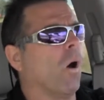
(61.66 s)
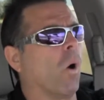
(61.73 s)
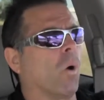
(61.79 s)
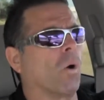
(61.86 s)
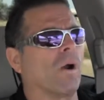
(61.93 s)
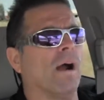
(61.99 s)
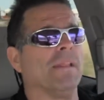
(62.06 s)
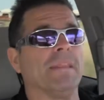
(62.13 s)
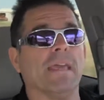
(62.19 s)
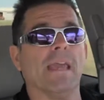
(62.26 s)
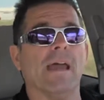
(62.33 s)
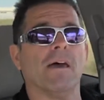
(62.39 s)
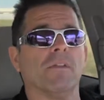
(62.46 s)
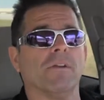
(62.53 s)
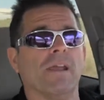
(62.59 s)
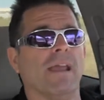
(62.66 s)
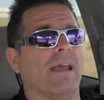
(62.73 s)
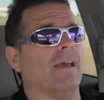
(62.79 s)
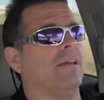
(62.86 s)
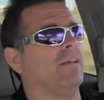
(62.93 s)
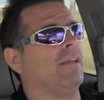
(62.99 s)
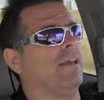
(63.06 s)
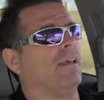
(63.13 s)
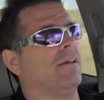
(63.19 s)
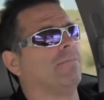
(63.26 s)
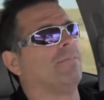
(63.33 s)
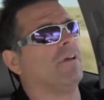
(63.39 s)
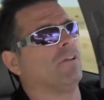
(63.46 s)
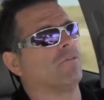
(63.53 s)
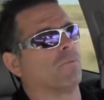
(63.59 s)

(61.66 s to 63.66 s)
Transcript: Or on the other hand, if it's